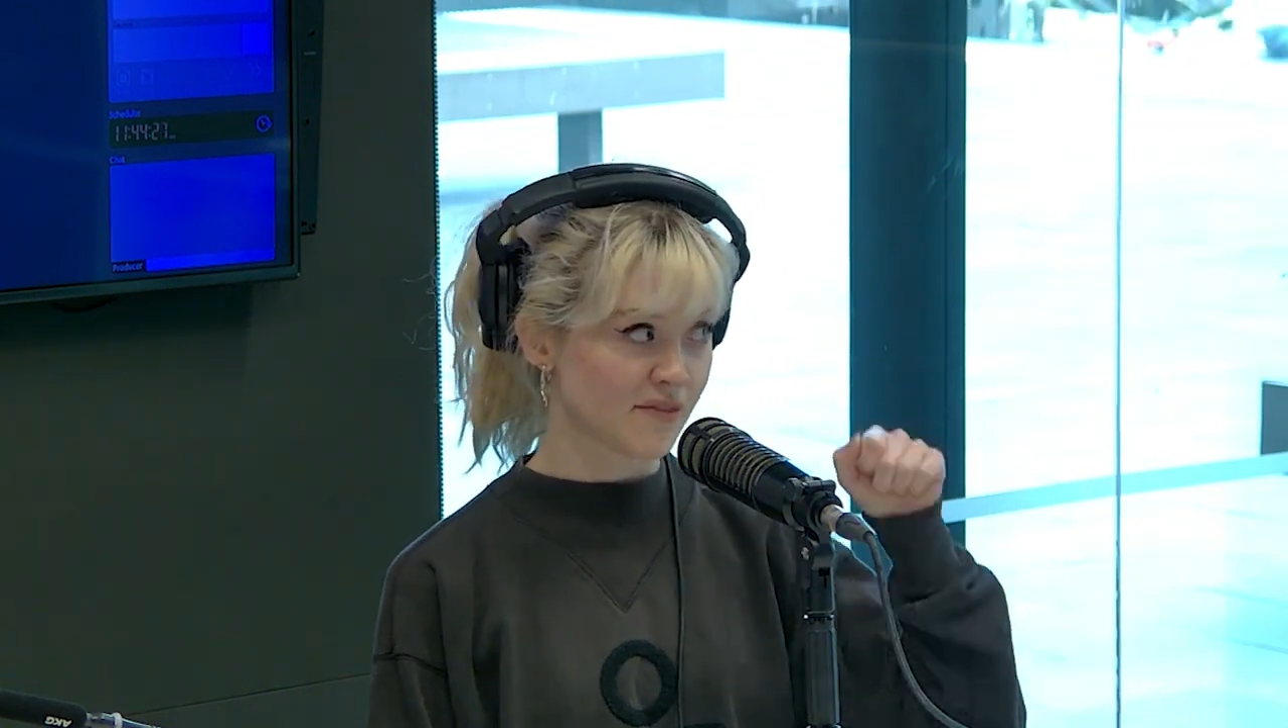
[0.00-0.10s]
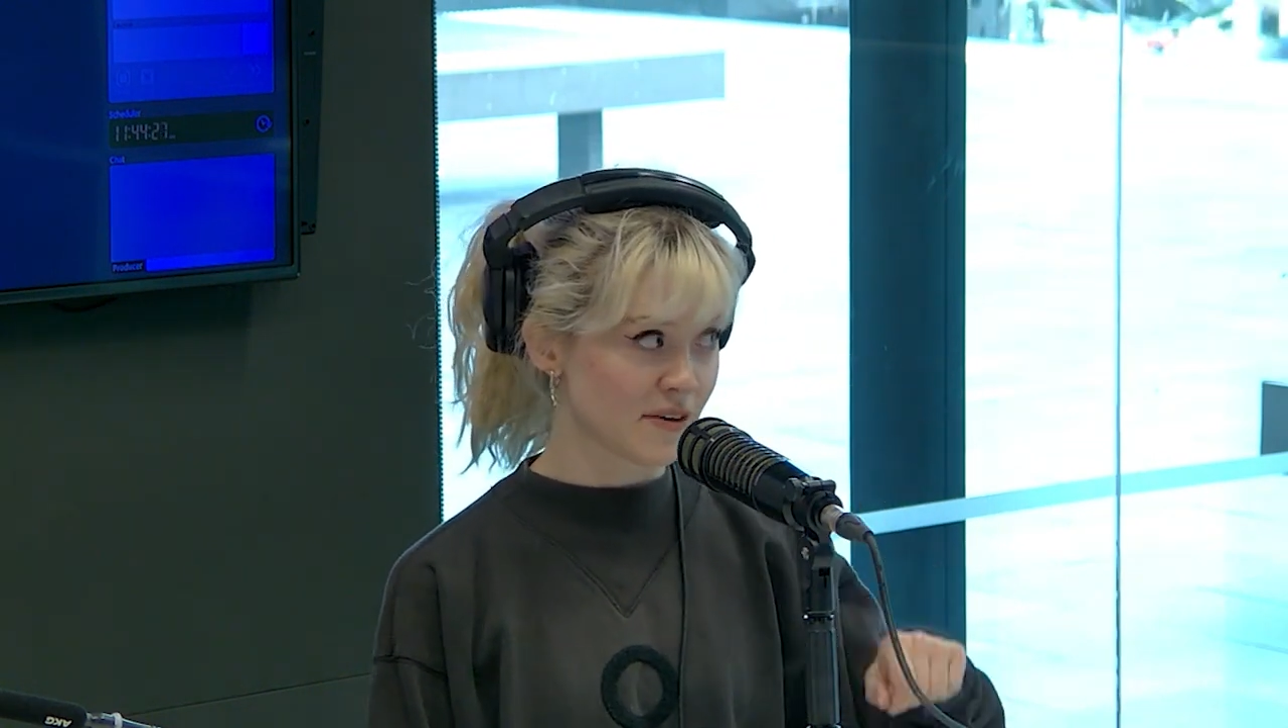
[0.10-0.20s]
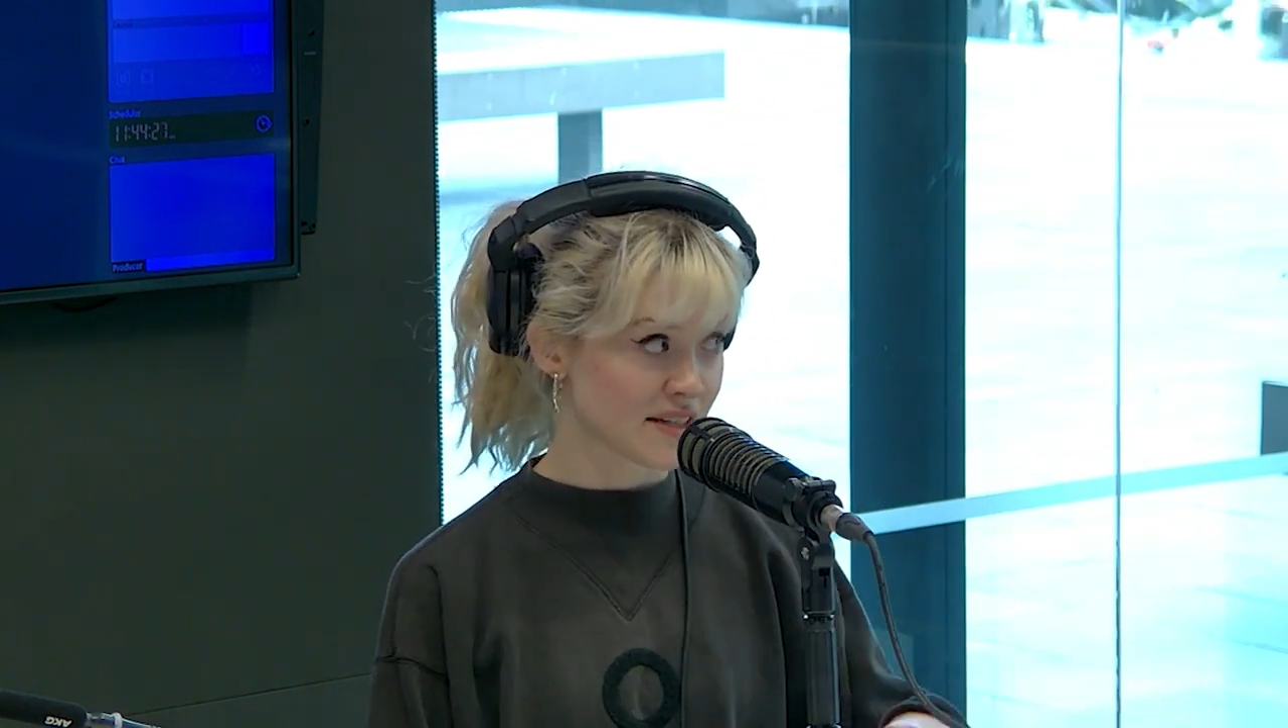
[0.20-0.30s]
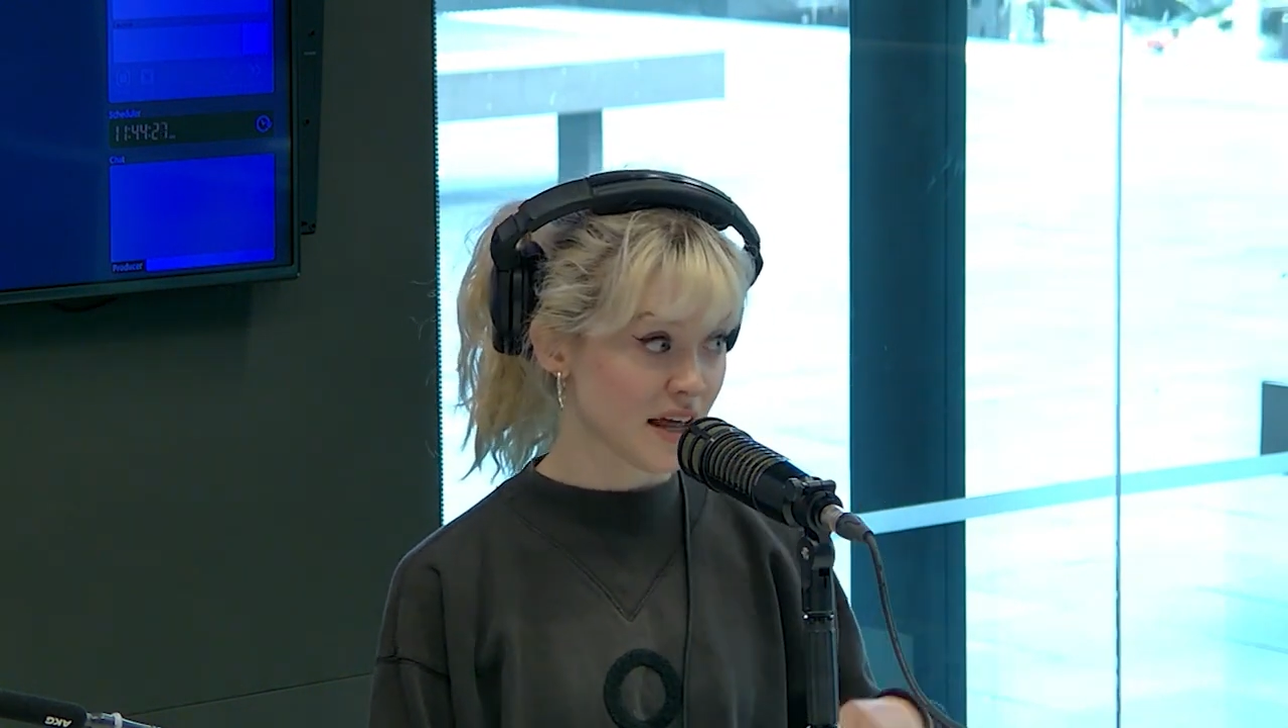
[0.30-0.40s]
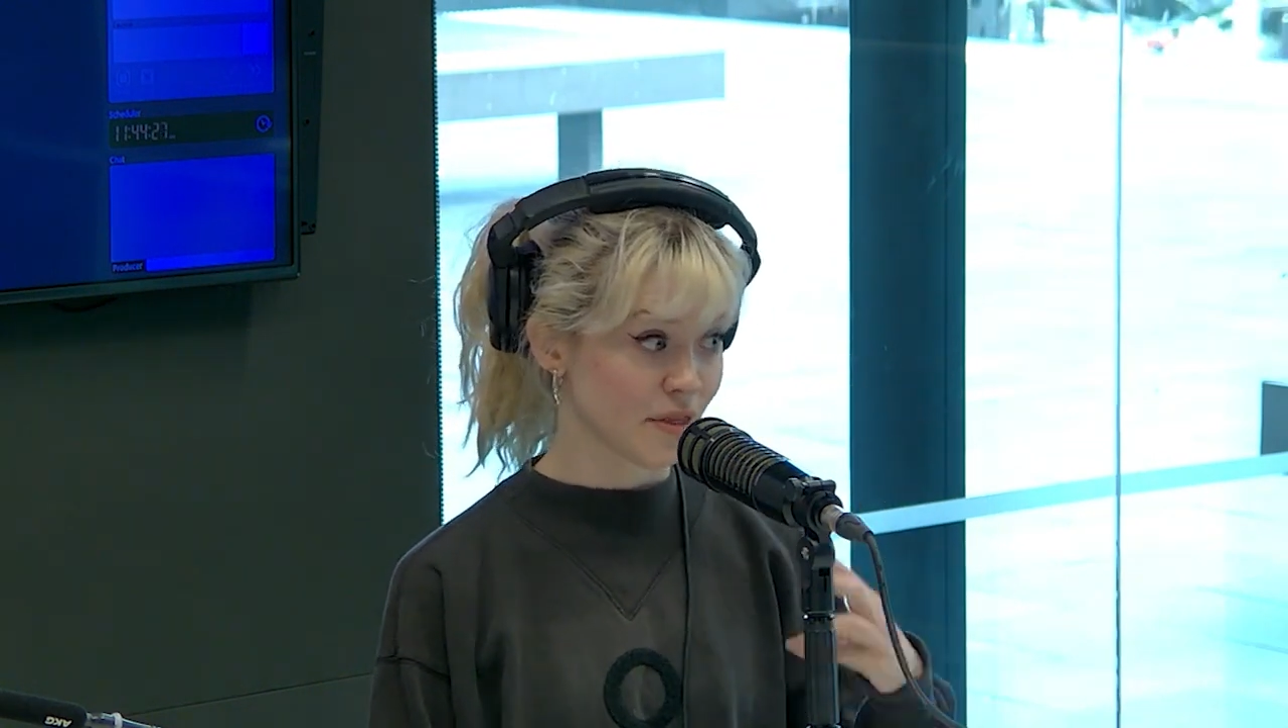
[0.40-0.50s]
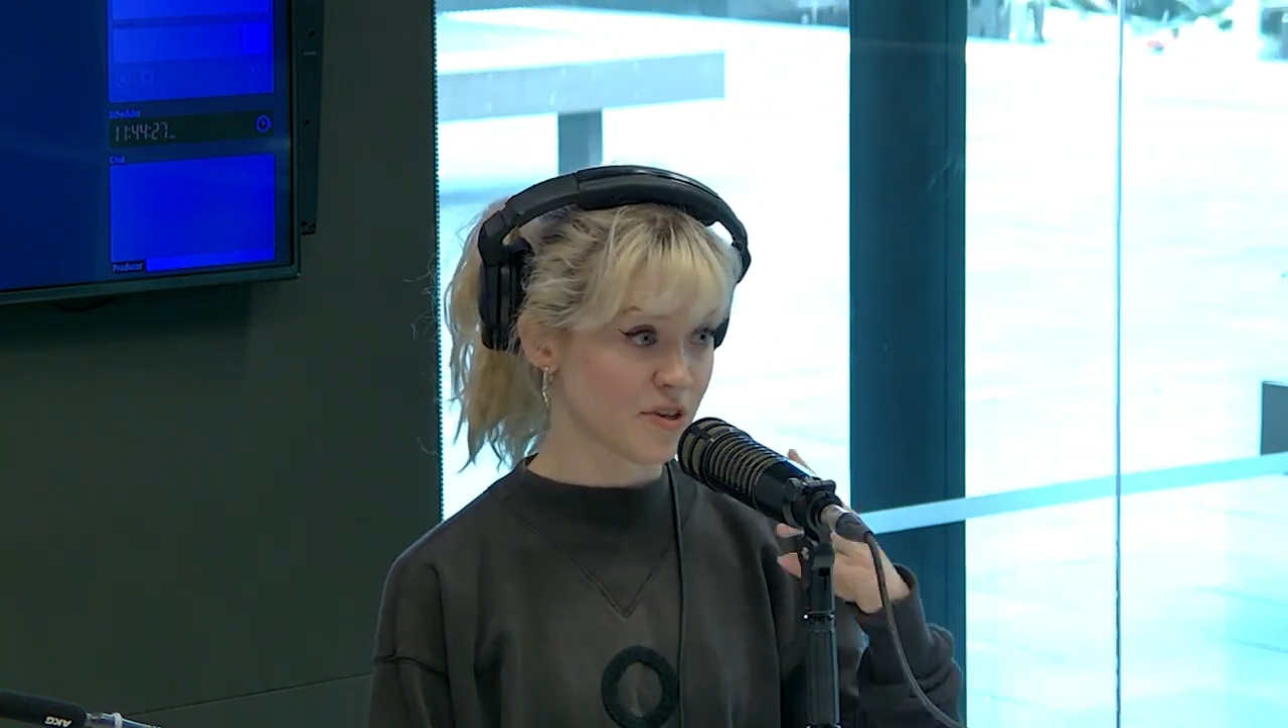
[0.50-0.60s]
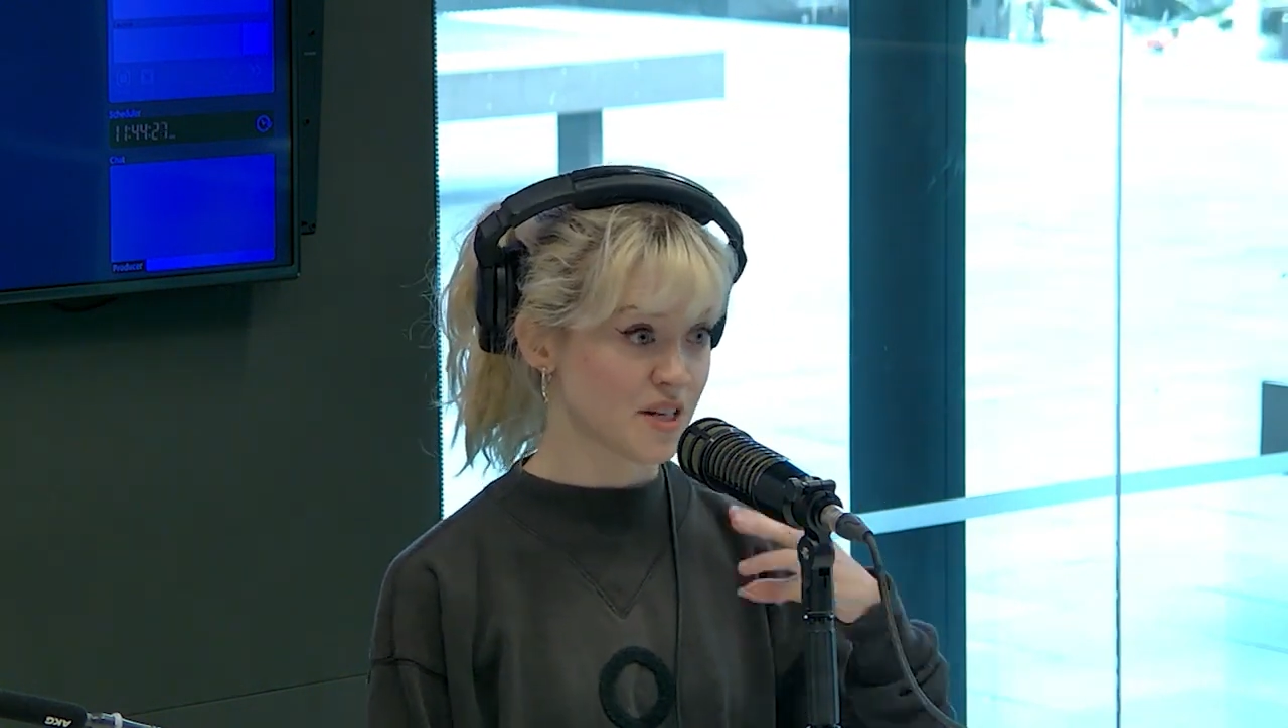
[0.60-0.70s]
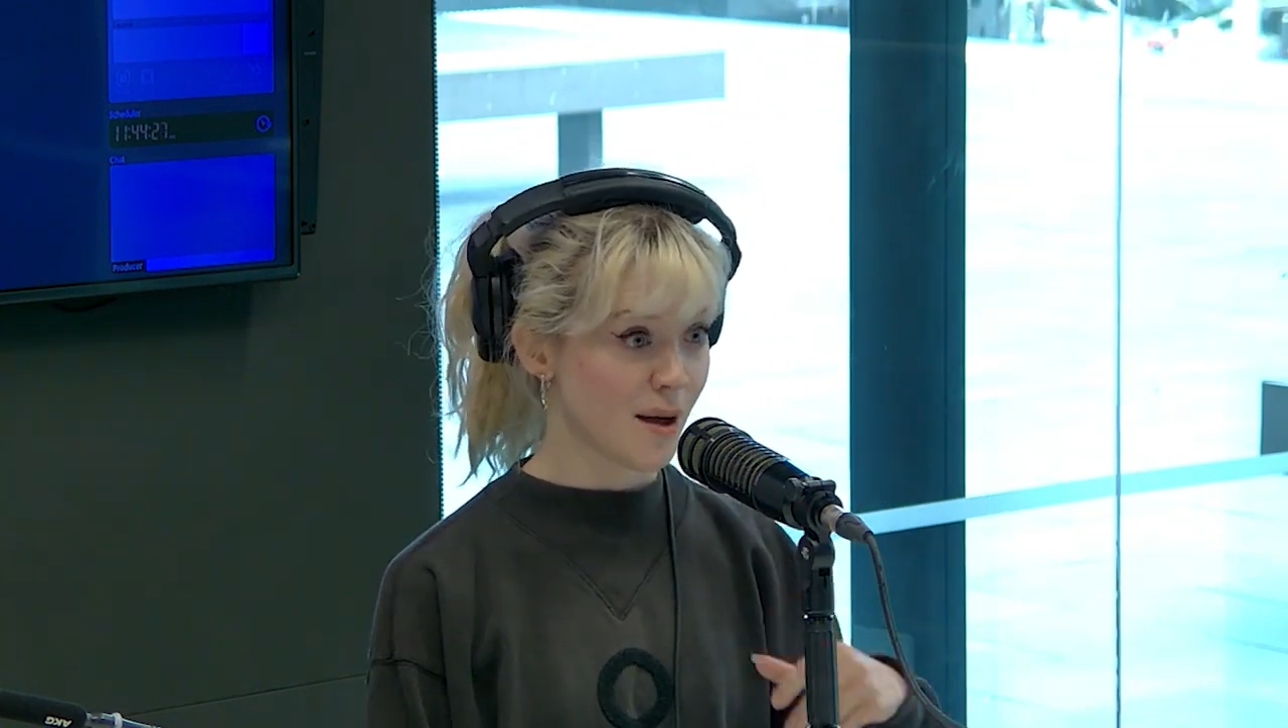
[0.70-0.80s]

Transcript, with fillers: fountain like three